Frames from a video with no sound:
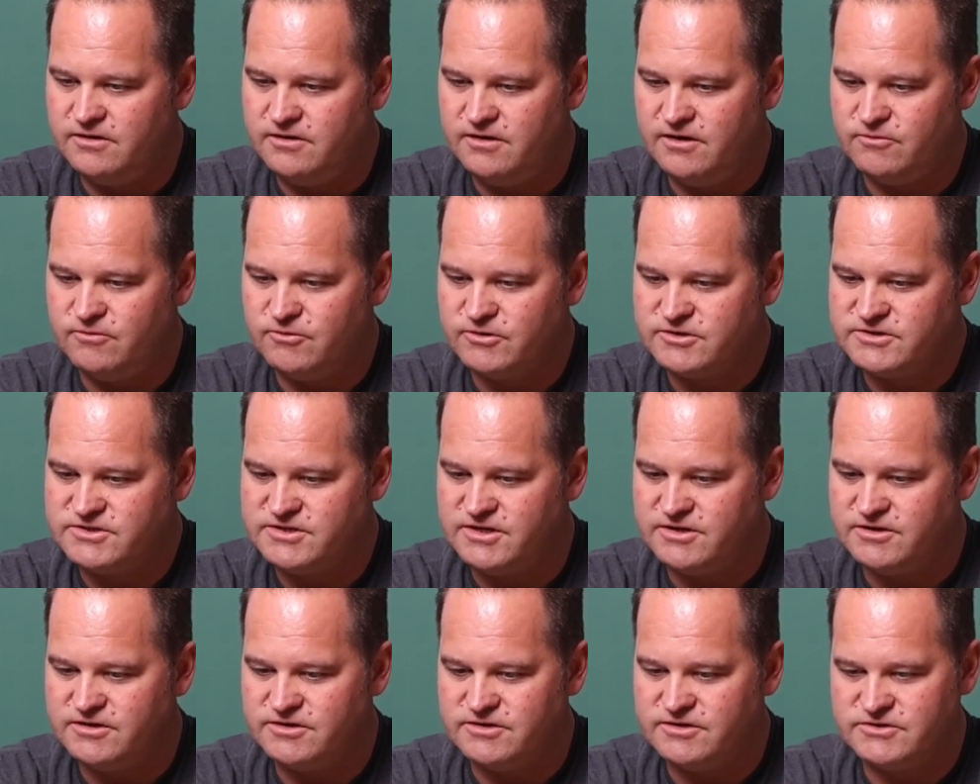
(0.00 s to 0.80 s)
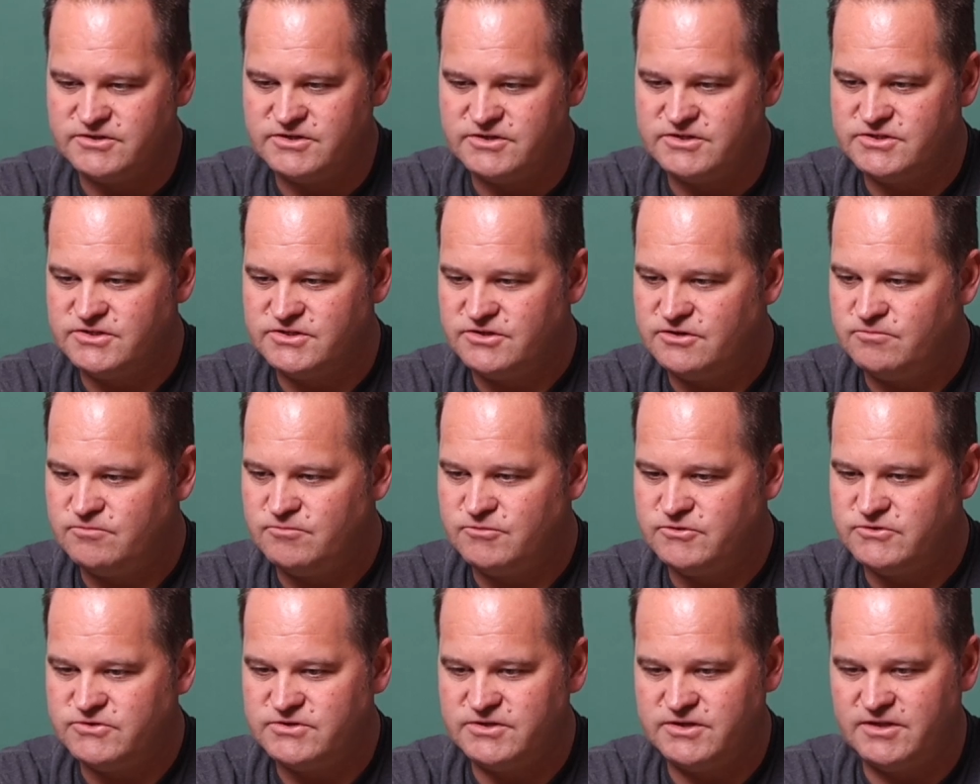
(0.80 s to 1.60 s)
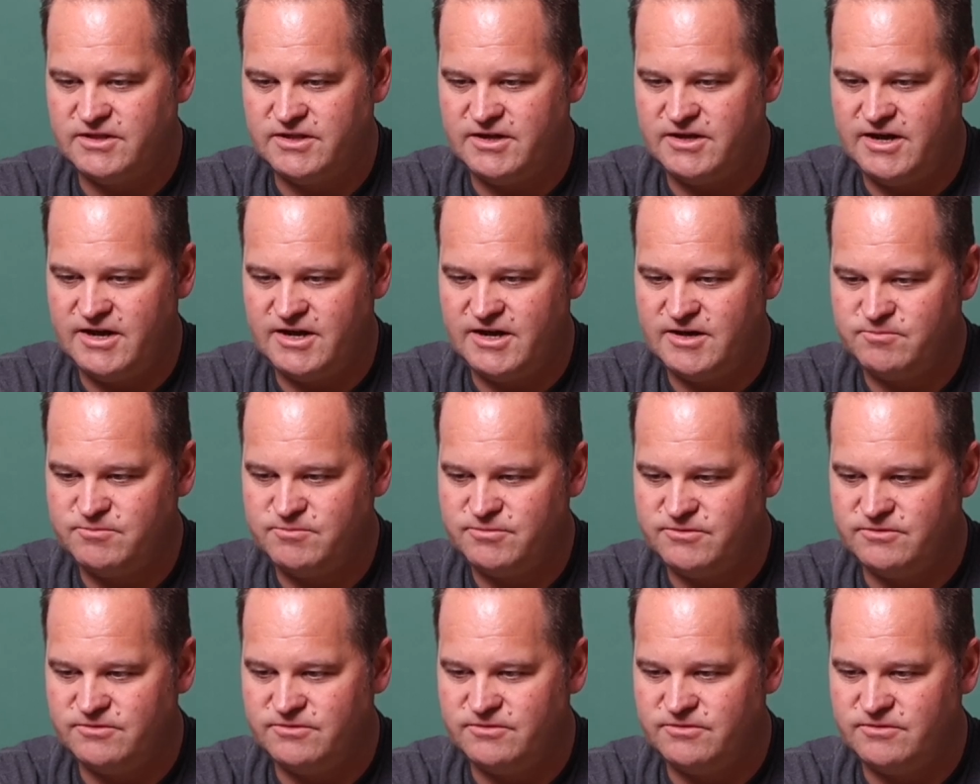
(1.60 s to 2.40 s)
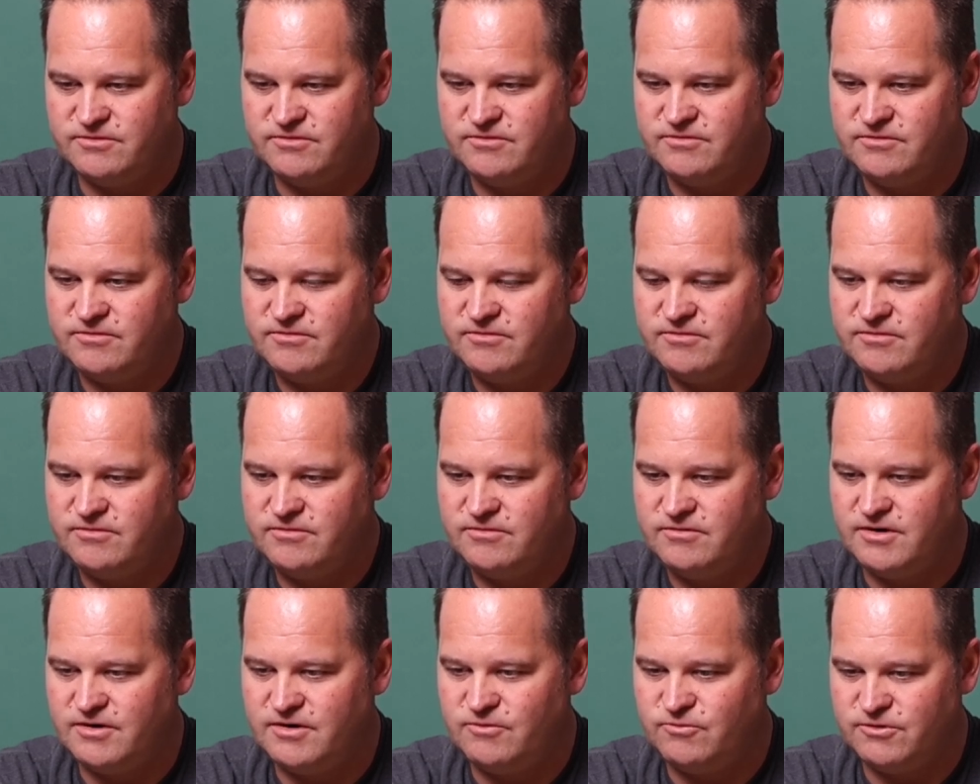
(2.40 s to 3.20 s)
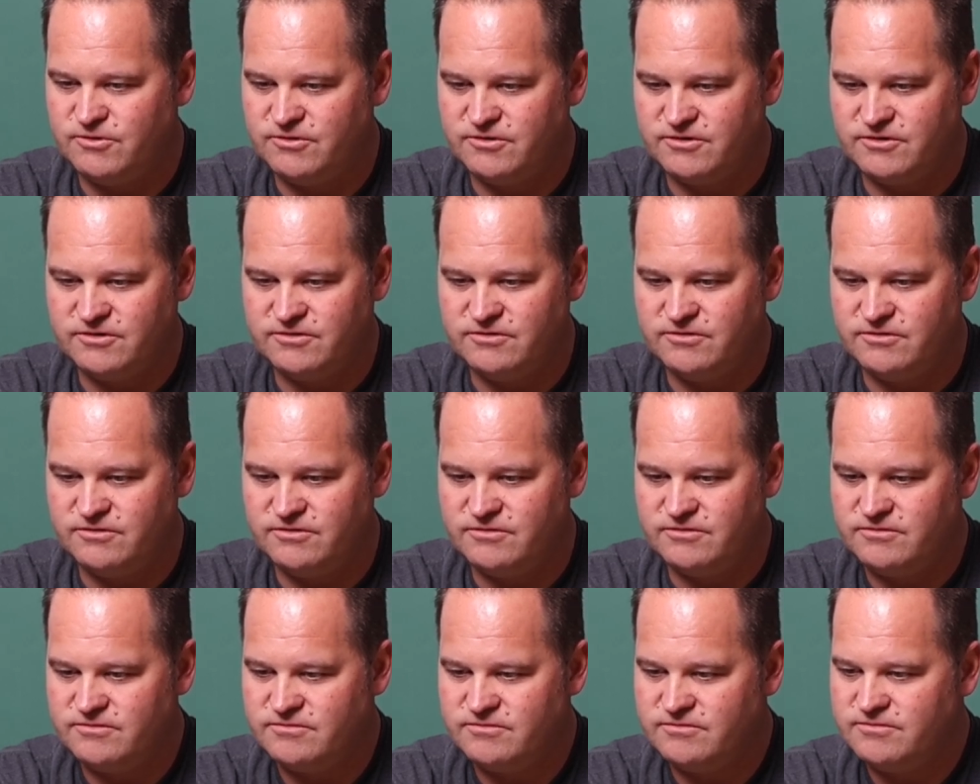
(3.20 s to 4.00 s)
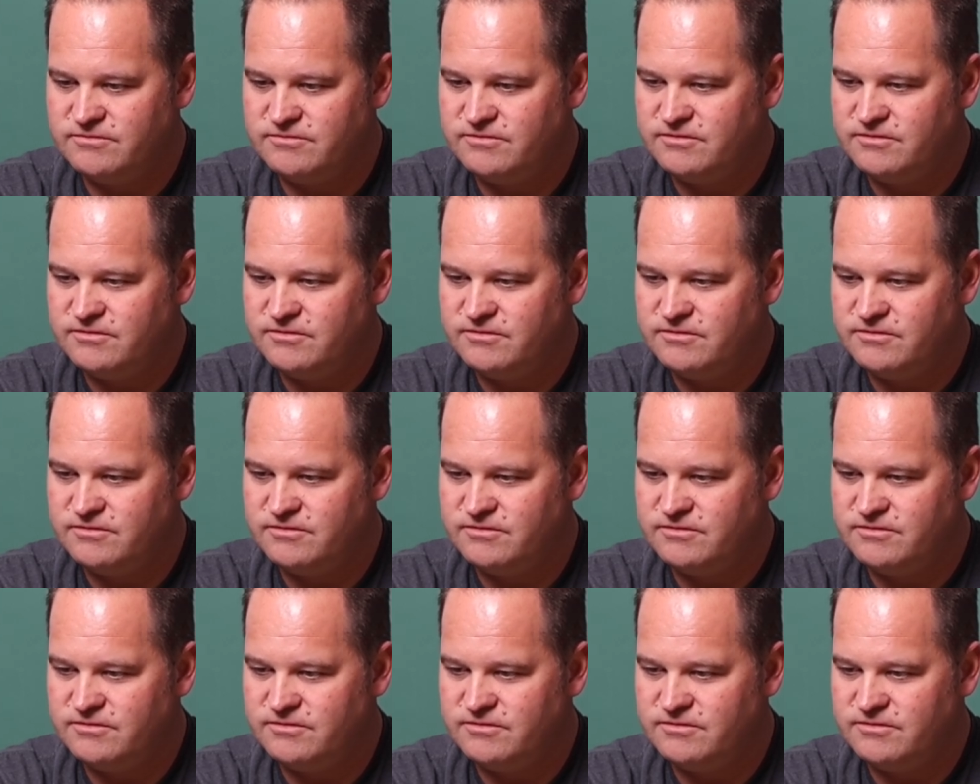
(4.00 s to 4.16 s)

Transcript: Network settings. This is all mostly the app and network and